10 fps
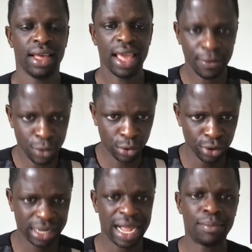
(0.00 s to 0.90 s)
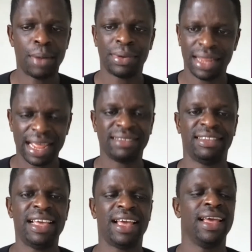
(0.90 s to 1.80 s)
If you're going to come up with an
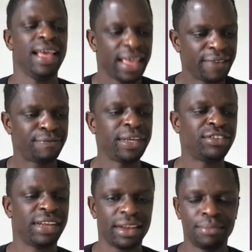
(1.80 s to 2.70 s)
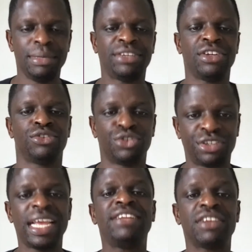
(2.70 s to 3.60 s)
idea, a vision, and a mission to
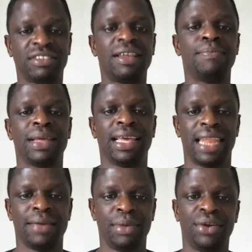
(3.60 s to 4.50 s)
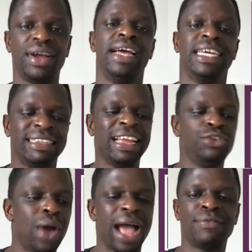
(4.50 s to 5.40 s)
change something in Liberia, then
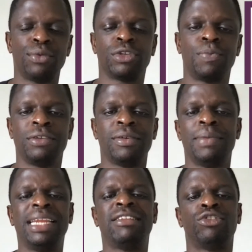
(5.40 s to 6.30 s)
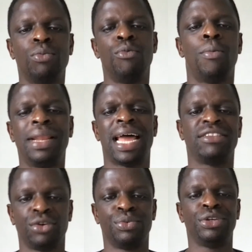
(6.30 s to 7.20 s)
you have the responsibility to
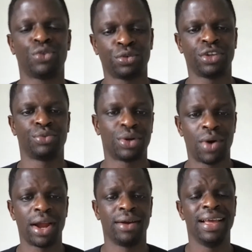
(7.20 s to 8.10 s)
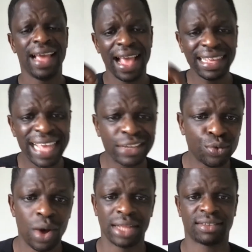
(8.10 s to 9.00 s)
mobilize the resources required. And guess
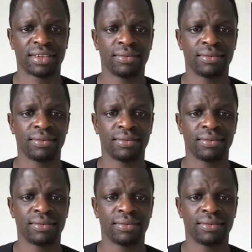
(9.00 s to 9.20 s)
what?